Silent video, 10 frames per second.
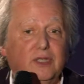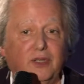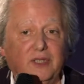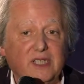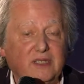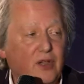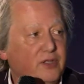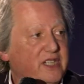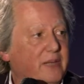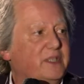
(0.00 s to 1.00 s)
You know, these
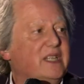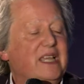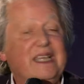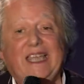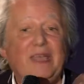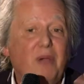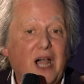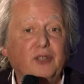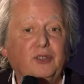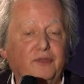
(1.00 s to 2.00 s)
concepts came
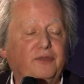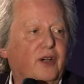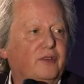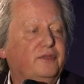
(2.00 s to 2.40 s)
out of